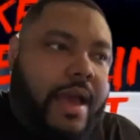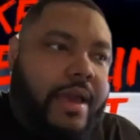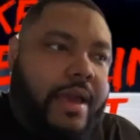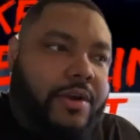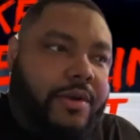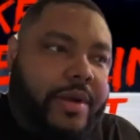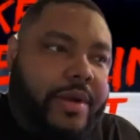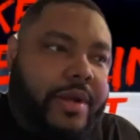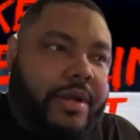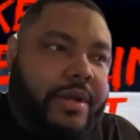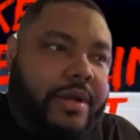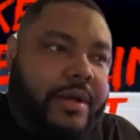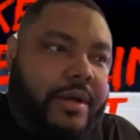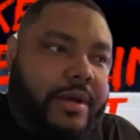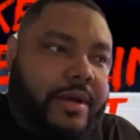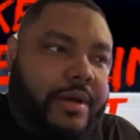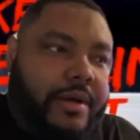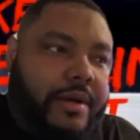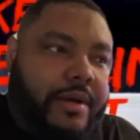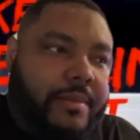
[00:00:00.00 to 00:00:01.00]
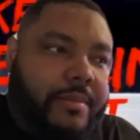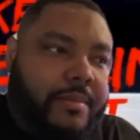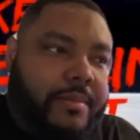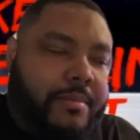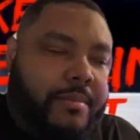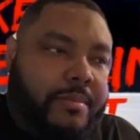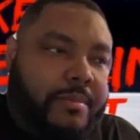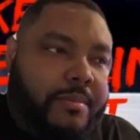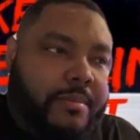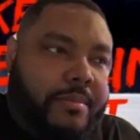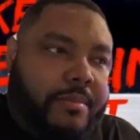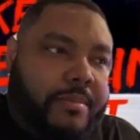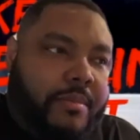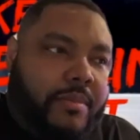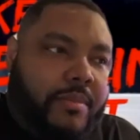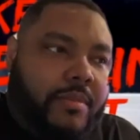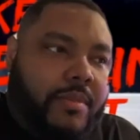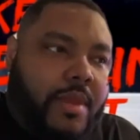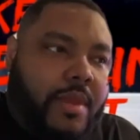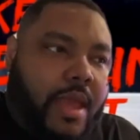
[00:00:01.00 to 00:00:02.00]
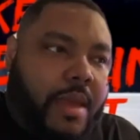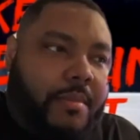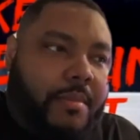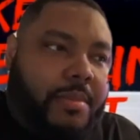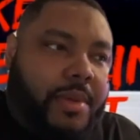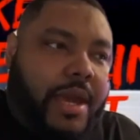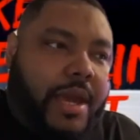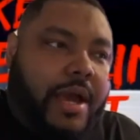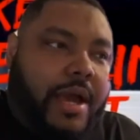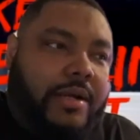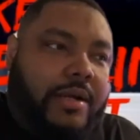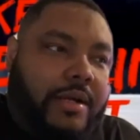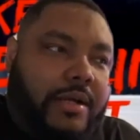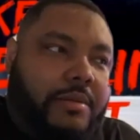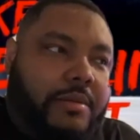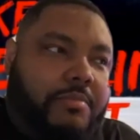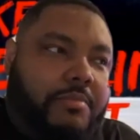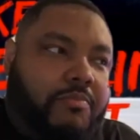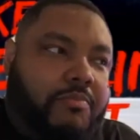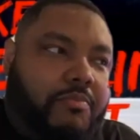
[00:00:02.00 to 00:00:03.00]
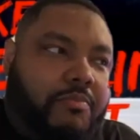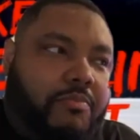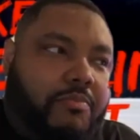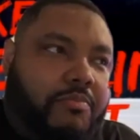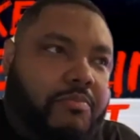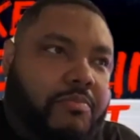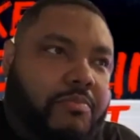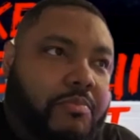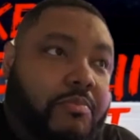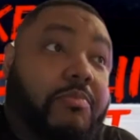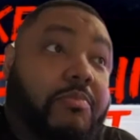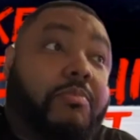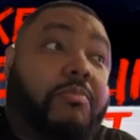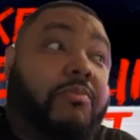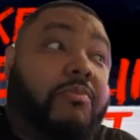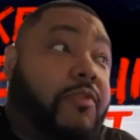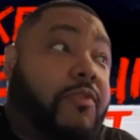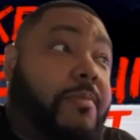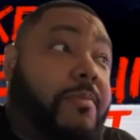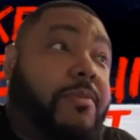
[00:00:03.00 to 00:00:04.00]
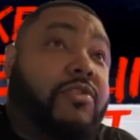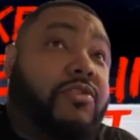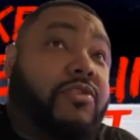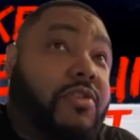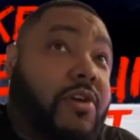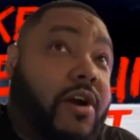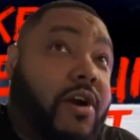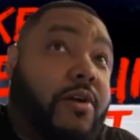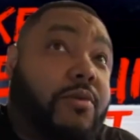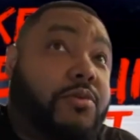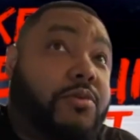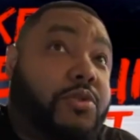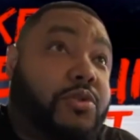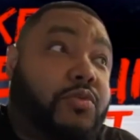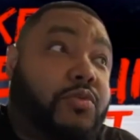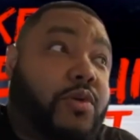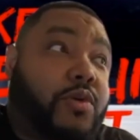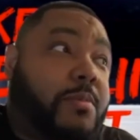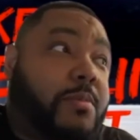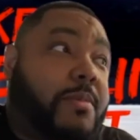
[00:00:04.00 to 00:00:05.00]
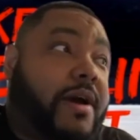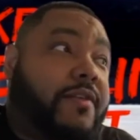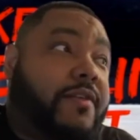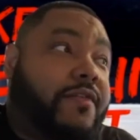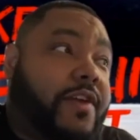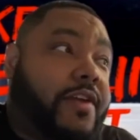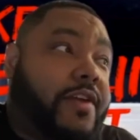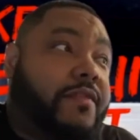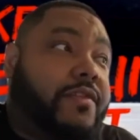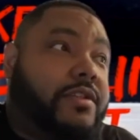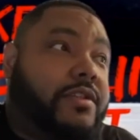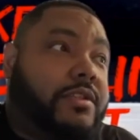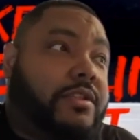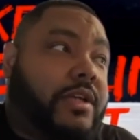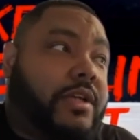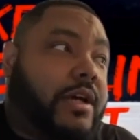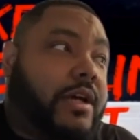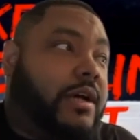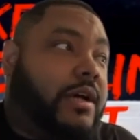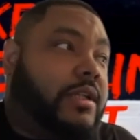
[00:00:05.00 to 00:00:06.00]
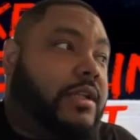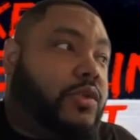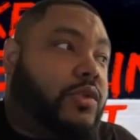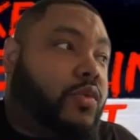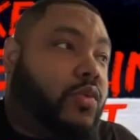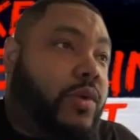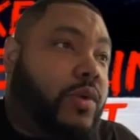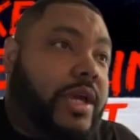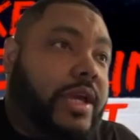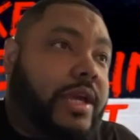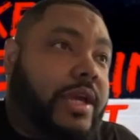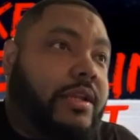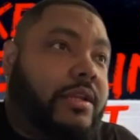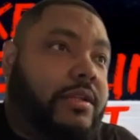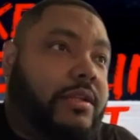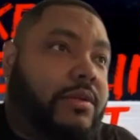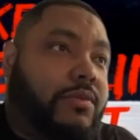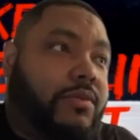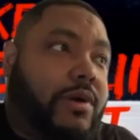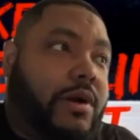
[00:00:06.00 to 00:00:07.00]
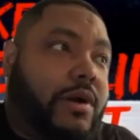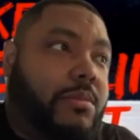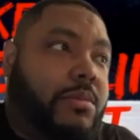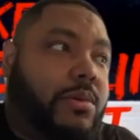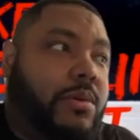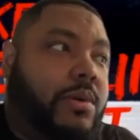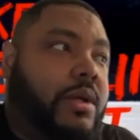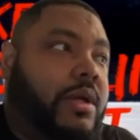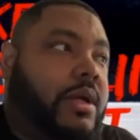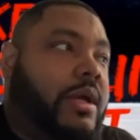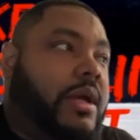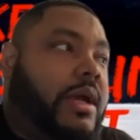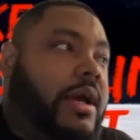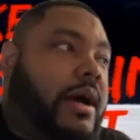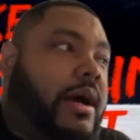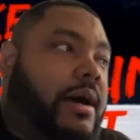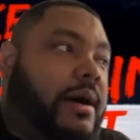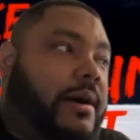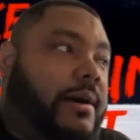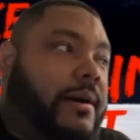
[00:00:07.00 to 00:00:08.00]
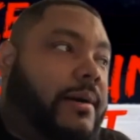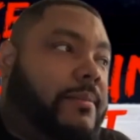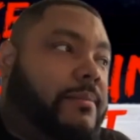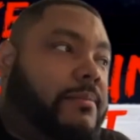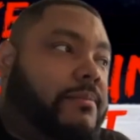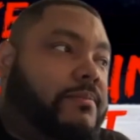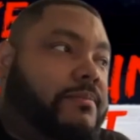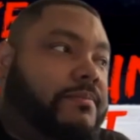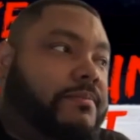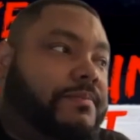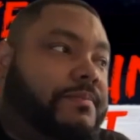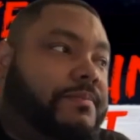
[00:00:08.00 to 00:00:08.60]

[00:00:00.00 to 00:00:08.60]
agree. Uh, Bianca from the start was one of my favorites uh, to win the Rumble. Um,